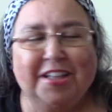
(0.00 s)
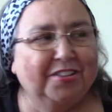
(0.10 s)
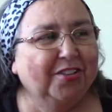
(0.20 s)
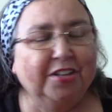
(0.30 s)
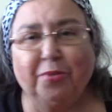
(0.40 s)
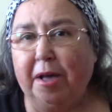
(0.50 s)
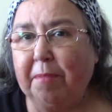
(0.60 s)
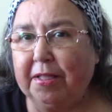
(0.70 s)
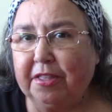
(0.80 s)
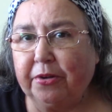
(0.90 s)
So that's why I
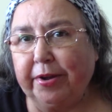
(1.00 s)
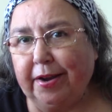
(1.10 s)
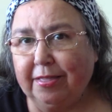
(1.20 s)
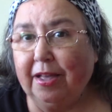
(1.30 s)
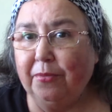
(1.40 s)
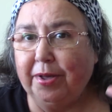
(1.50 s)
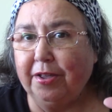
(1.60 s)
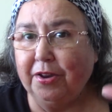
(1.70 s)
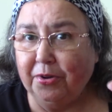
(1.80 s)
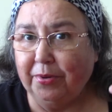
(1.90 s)
bought the green. I thought, well,
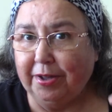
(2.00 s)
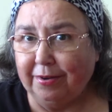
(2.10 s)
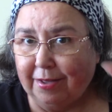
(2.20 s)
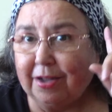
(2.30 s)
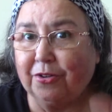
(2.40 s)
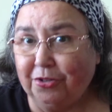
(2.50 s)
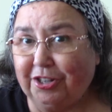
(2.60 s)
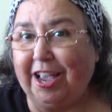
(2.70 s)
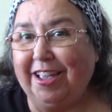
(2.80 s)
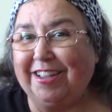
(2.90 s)
you know what?
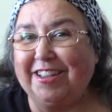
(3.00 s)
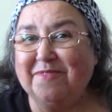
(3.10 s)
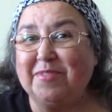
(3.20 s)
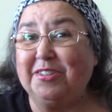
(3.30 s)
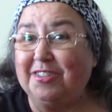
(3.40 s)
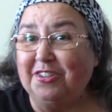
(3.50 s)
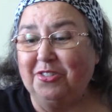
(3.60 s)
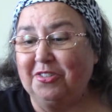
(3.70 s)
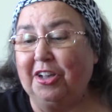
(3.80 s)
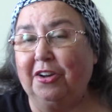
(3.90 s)
Crochet can be
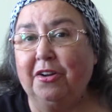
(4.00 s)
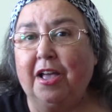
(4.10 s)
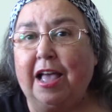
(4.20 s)
citrus color.